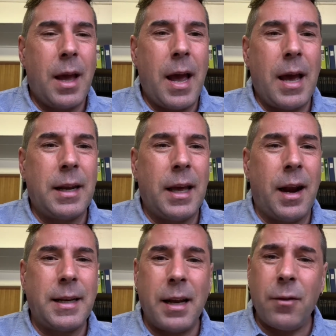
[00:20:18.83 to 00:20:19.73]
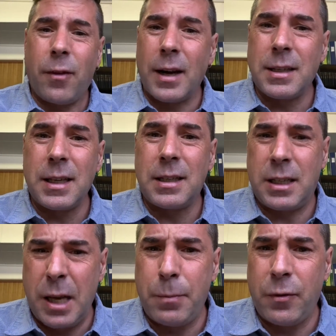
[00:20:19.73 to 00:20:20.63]
And it identifies these
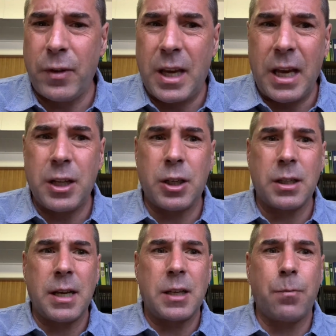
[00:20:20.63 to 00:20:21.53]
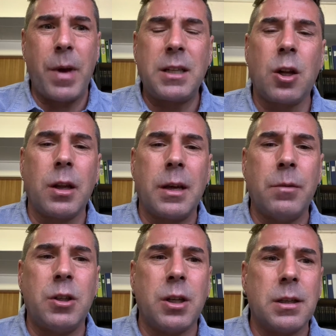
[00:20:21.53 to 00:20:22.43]
typifications as mental
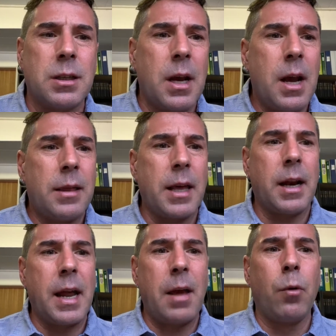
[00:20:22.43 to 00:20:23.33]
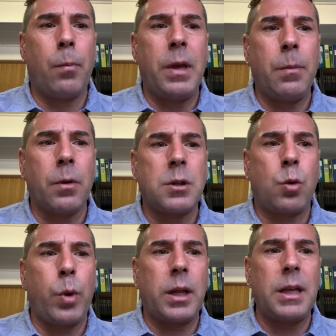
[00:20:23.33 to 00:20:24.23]
images that enable people to
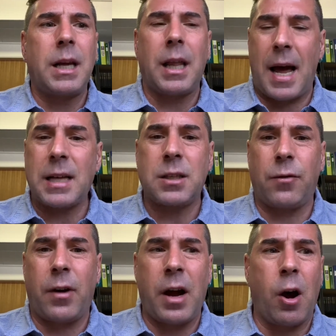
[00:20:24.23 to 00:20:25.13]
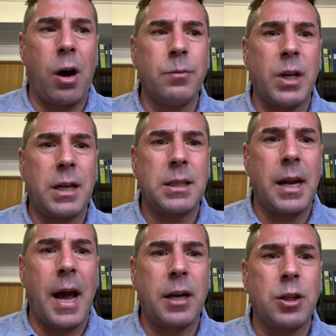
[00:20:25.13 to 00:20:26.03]
quickly classify objects and
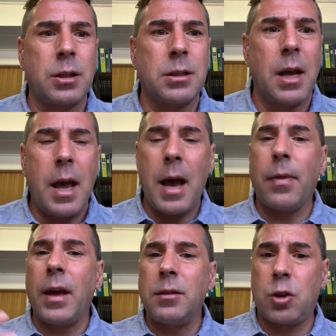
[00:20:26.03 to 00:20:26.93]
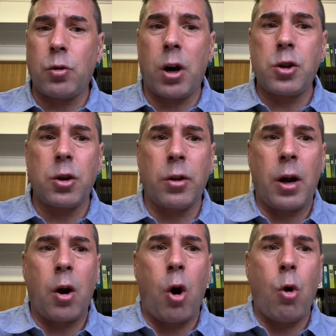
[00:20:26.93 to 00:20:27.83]
actions and then structure
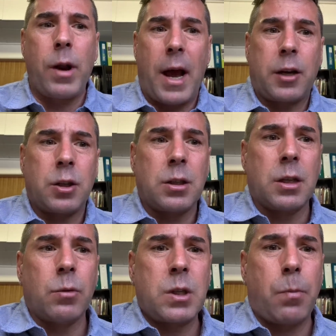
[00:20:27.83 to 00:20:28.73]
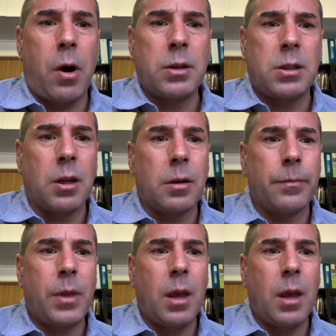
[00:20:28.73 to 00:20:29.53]
their own actions in response to them.